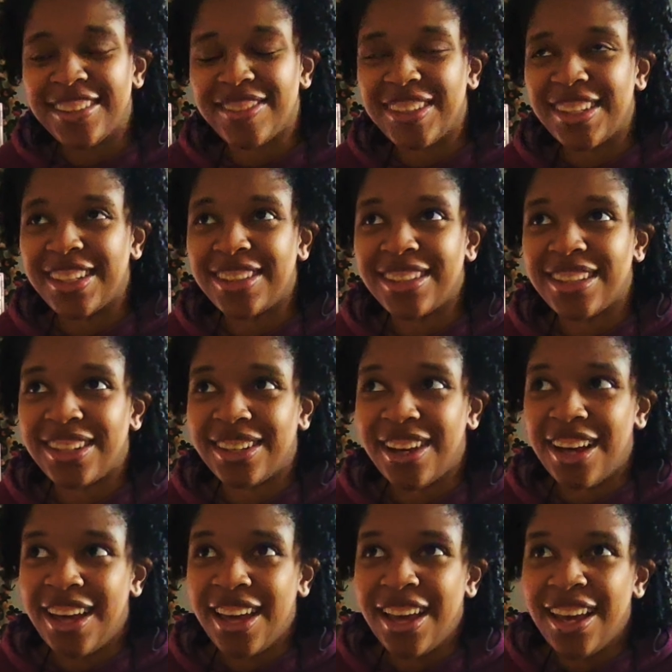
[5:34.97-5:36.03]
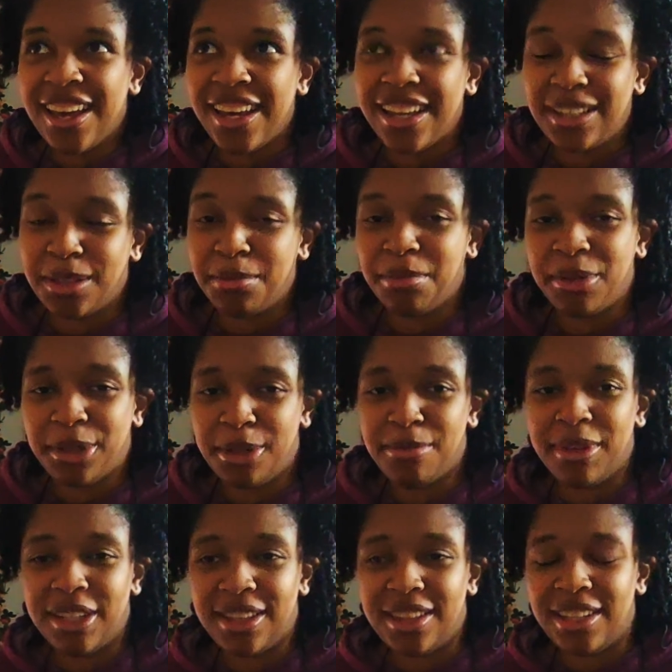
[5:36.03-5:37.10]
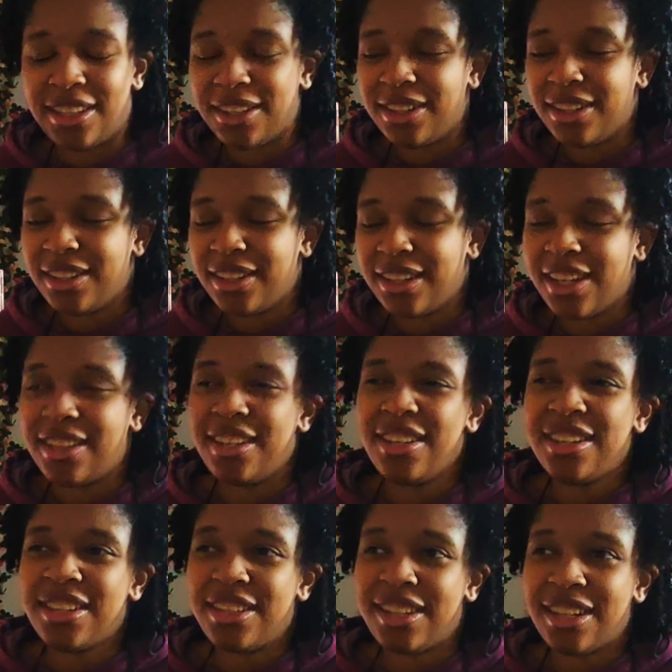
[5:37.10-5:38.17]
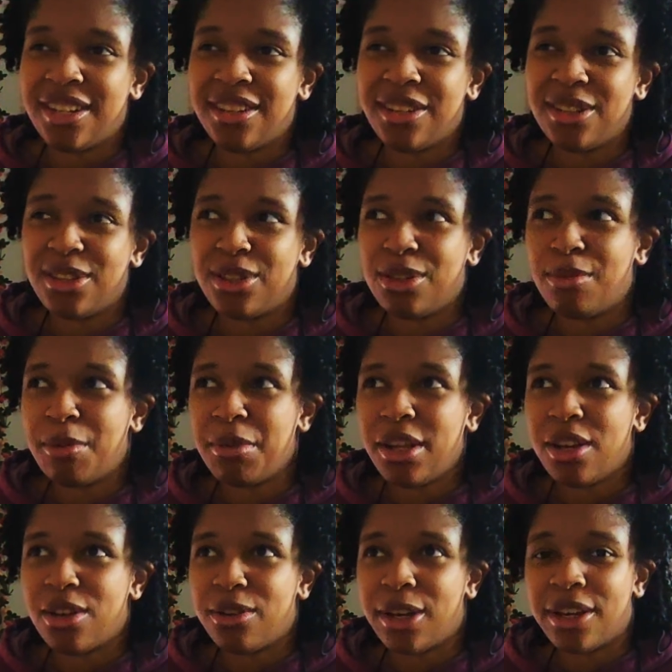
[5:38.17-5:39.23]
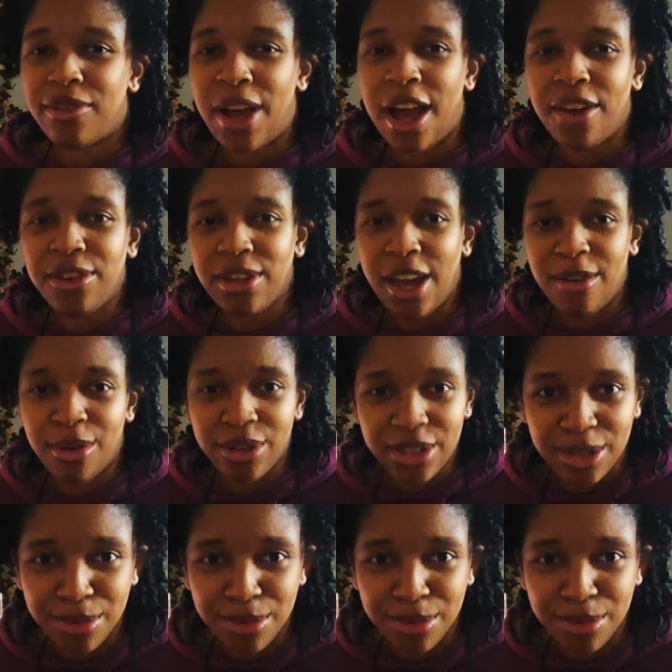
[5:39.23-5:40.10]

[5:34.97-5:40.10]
because I was like, it's a pretty big theater, and this theater, so you might be like, oh wait, how do you have all these